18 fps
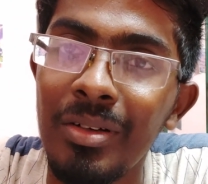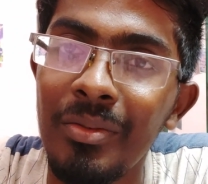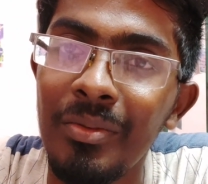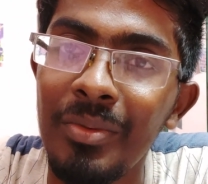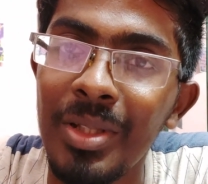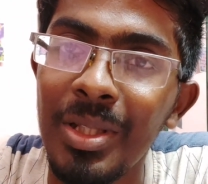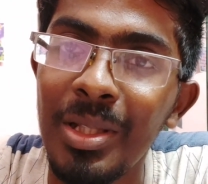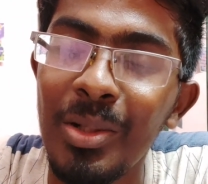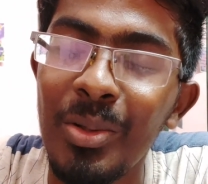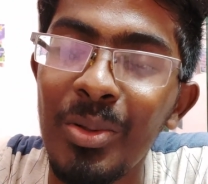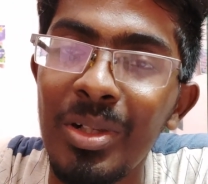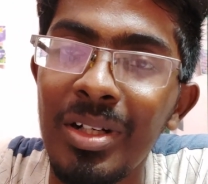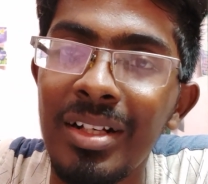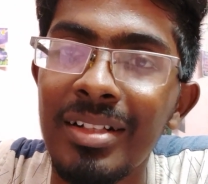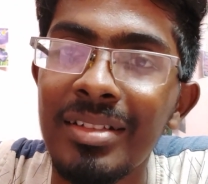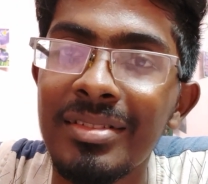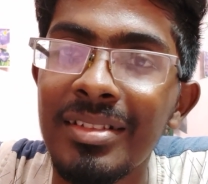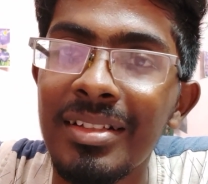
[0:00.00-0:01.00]
without
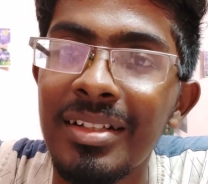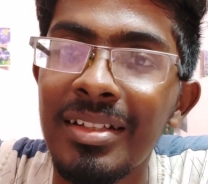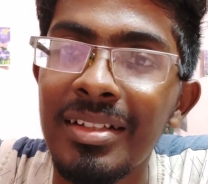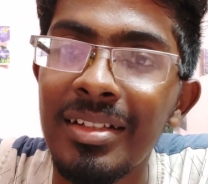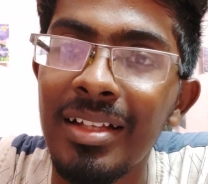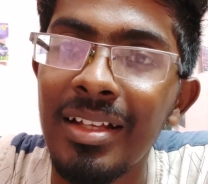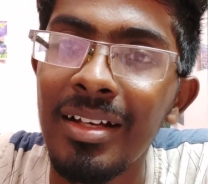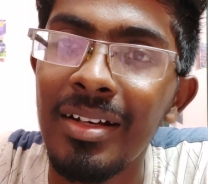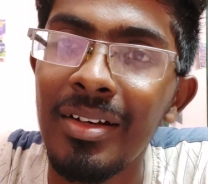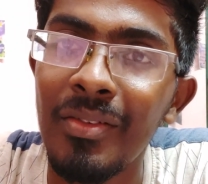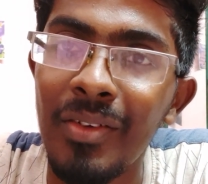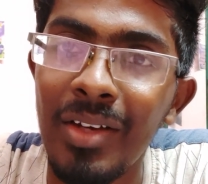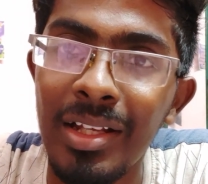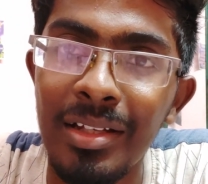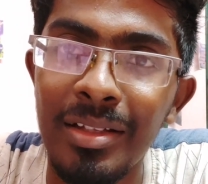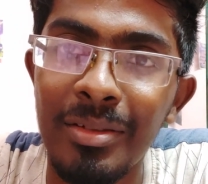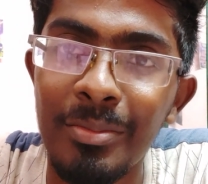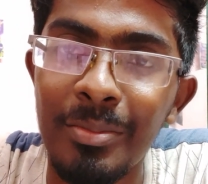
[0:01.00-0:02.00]
listening the
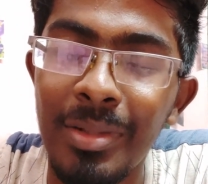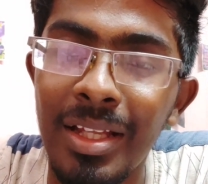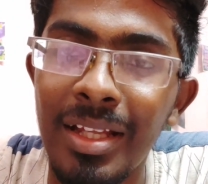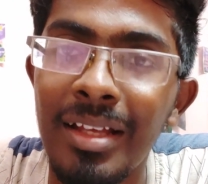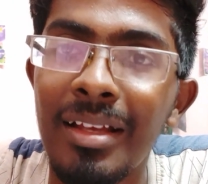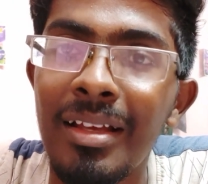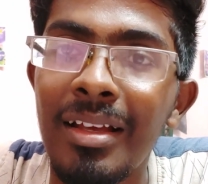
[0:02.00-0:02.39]
violin play.